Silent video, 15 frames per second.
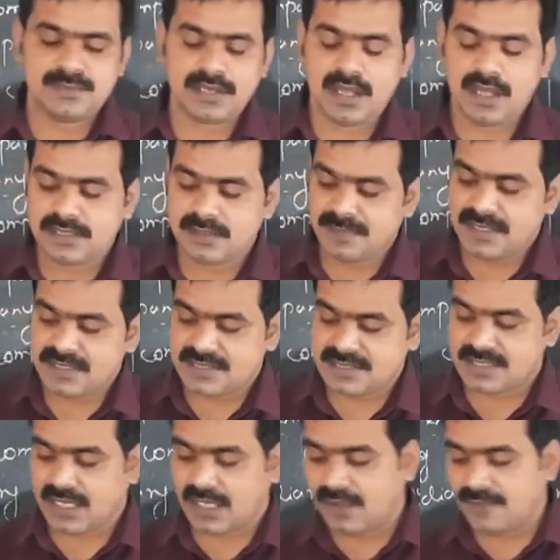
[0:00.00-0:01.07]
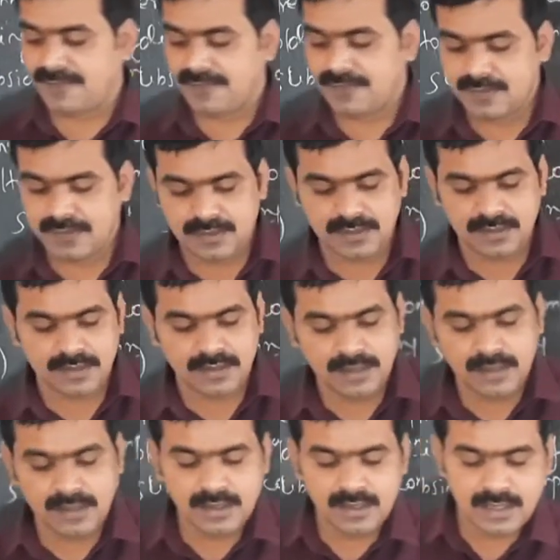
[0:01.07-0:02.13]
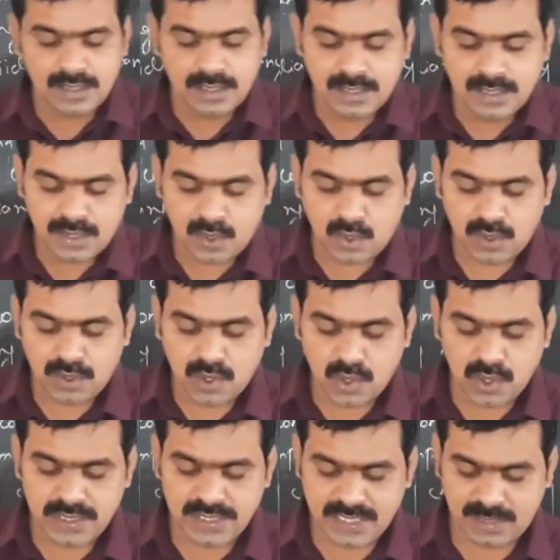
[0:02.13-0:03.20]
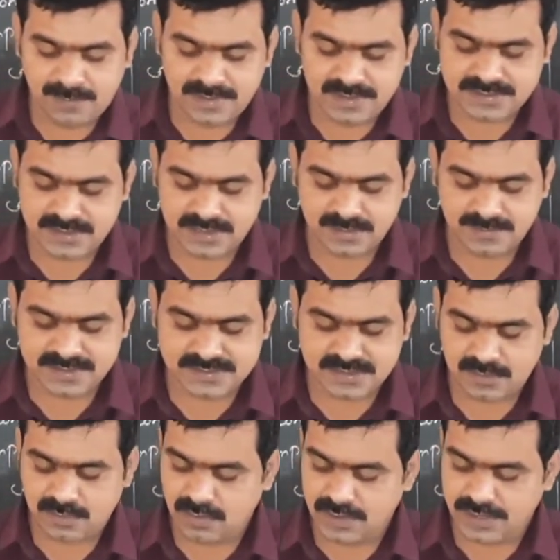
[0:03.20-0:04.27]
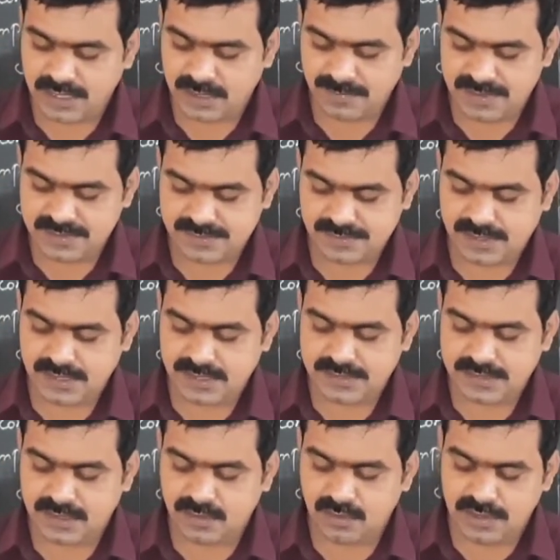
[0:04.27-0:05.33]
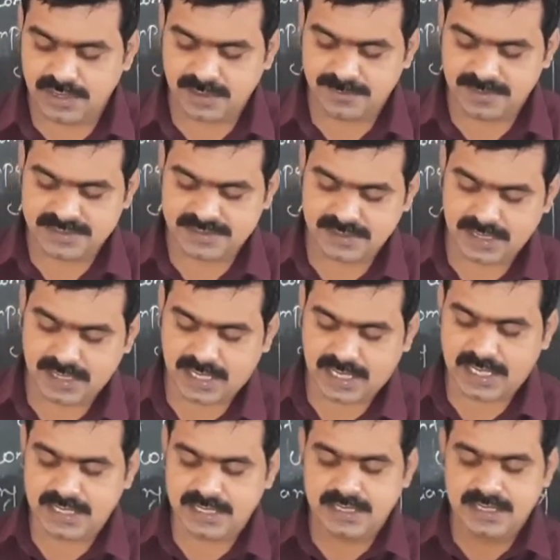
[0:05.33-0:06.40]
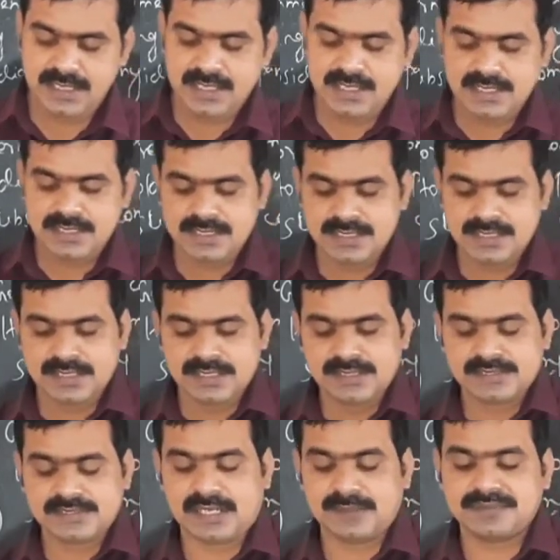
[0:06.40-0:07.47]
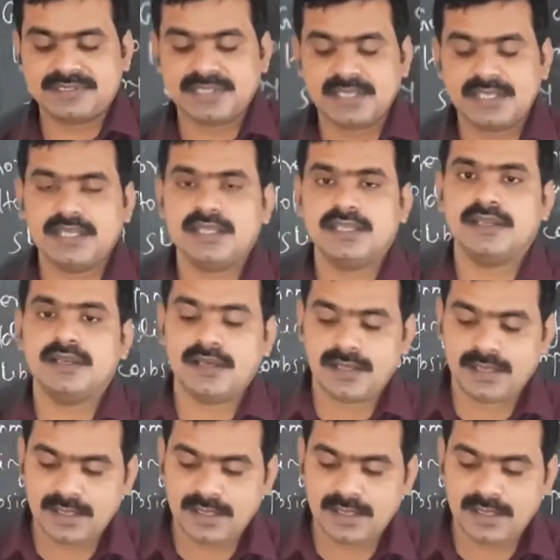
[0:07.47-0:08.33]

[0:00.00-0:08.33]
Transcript: on the basis of holding companies, on the basis of holding companies. Okay, the holding companies and subsidiary